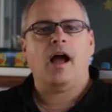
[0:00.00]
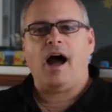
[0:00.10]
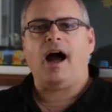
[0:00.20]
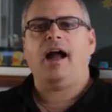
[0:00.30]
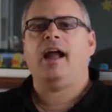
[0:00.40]

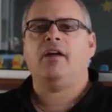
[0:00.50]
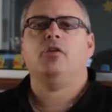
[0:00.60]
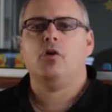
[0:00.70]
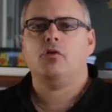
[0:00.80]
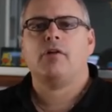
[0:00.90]
I have
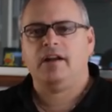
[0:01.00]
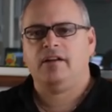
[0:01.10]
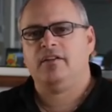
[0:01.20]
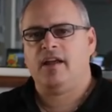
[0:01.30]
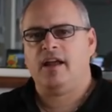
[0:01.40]
no right
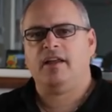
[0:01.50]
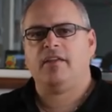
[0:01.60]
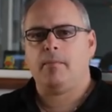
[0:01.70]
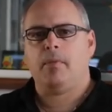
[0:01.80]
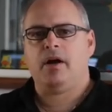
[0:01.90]
to take
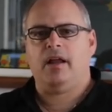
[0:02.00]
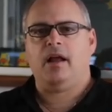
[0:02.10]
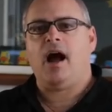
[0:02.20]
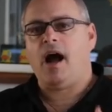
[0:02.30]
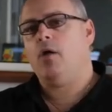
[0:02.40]
that money.
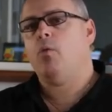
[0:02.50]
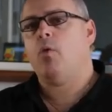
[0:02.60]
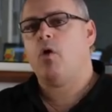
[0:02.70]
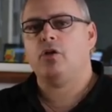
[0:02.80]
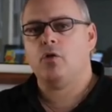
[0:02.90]
I
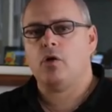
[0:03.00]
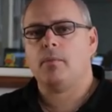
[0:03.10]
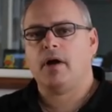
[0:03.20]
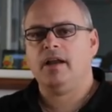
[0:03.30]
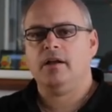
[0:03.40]
want your
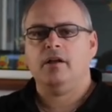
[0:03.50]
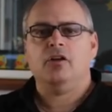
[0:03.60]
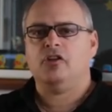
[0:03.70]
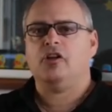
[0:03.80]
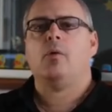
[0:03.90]
money
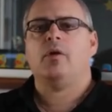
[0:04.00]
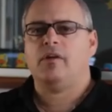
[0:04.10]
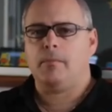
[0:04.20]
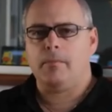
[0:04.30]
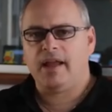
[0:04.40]
to go
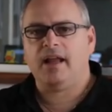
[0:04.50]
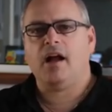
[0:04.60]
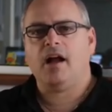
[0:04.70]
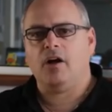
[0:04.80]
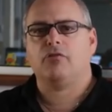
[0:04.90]
into making
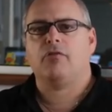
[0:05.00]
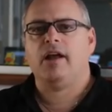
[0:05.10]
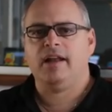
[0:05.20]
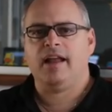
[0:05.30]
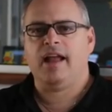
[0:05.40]
a
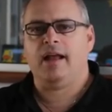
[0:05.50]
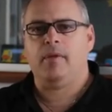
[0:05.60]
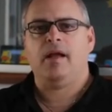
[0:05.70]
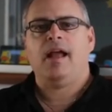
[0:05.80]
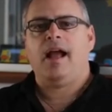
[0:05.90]
great game
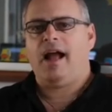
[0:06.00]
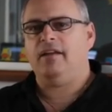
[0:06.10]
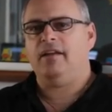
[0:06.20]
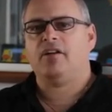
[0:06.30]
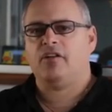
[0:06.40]
and
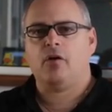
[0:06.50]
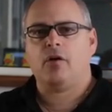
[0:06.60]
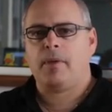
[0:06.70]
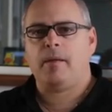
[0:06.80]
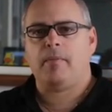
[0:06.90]
not to go to
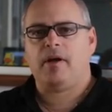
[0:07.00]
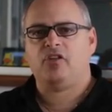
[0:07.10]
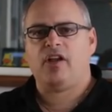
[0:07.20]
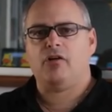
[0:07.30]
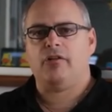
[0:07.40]
pay my
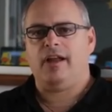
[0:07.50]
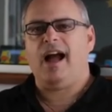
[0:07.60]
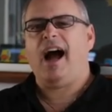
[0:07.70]
salary.